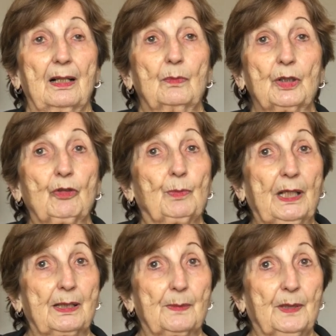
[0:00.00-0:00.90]
which
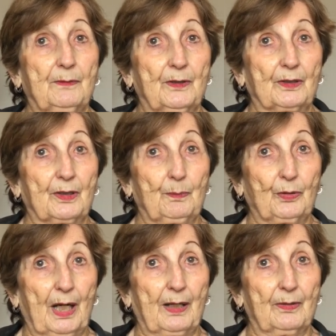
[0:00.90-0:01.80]
makes me very
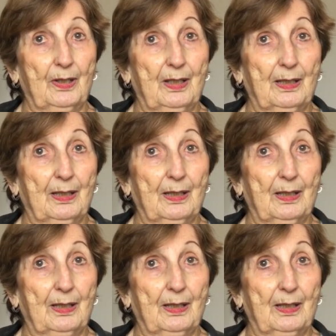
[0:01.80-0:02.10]
proud.